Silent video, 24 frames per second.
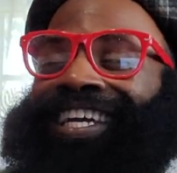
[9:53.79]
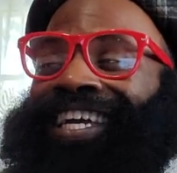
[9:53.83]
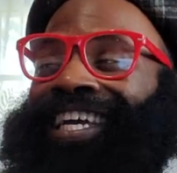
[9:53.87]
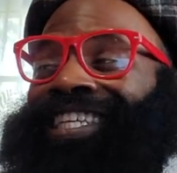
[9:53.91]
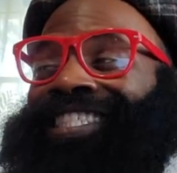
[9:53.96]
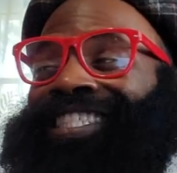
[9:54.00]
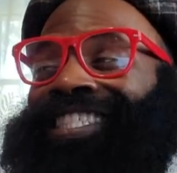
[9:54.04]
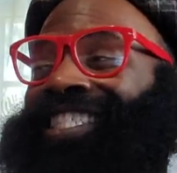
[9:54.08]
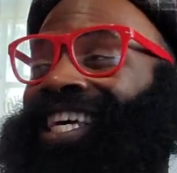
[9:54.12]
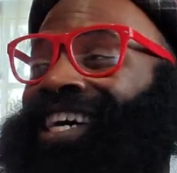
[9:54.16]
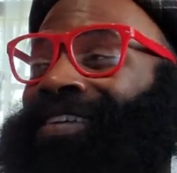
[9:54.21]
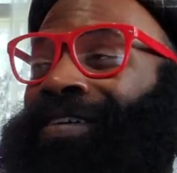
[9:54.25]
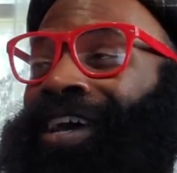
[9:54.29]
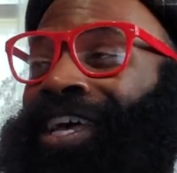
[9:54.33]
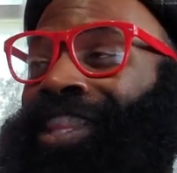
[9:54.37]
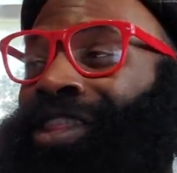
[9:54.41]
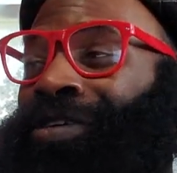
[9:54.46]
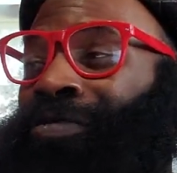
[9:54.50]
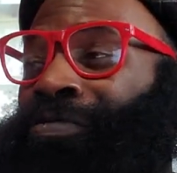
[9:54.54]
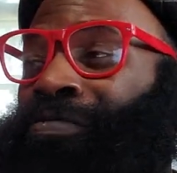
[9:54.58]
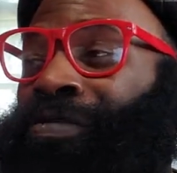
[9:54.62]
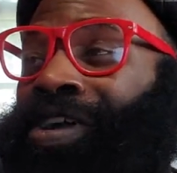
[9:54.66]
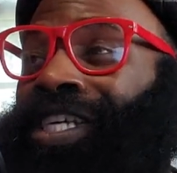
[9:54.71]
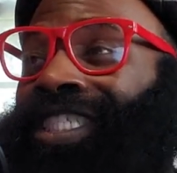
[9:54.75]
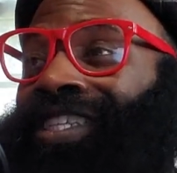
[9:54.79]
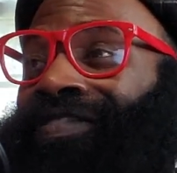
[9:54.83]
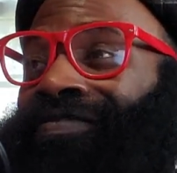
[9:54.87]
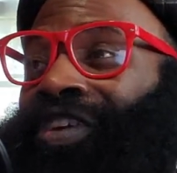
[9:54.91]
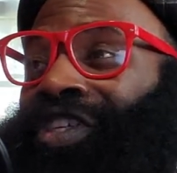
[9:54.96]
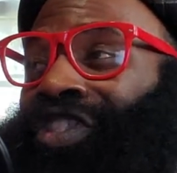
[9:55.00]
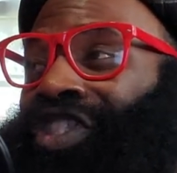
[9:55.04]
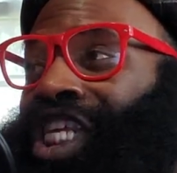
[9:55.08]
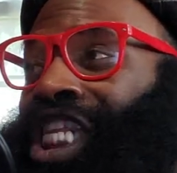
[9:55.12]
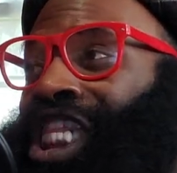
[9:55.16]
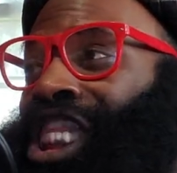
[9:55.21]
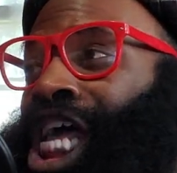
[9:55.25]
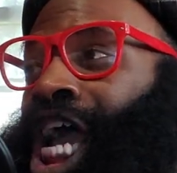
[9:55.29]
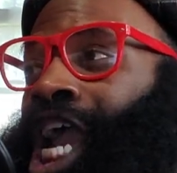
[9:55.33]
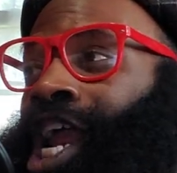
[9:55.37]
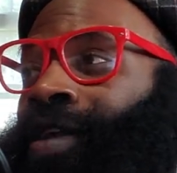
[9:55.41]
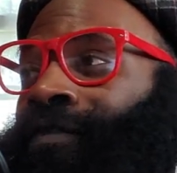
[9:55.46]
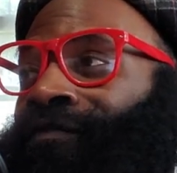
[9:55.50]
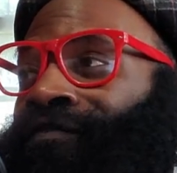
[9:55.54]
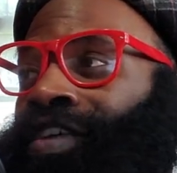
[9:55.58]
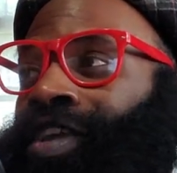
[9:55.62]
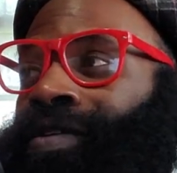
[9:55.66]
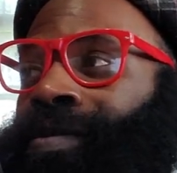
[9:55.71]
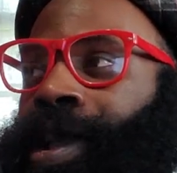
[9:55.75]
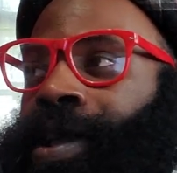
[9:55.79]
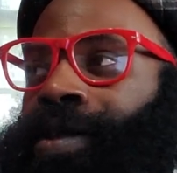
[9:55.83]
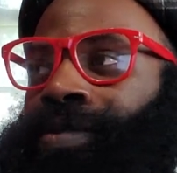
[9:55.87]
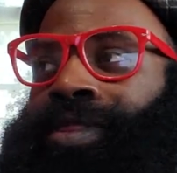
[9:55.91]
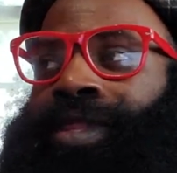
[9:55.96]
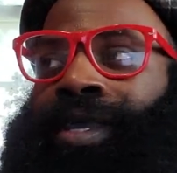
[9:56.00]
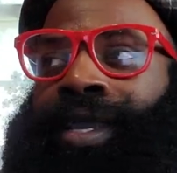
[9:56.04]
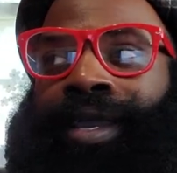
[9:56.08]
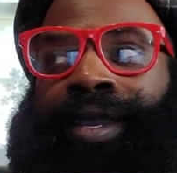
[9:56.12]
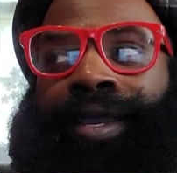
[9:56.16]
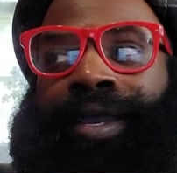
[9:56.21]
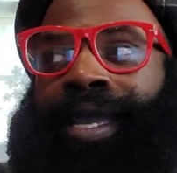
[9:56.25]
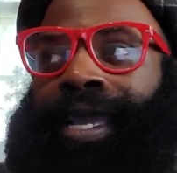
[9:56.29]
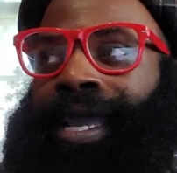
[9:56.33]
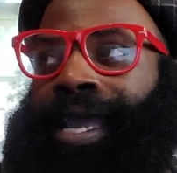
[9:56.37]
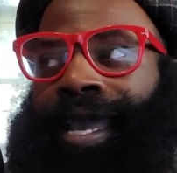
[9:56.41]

And the rest of us, that's white and few out there.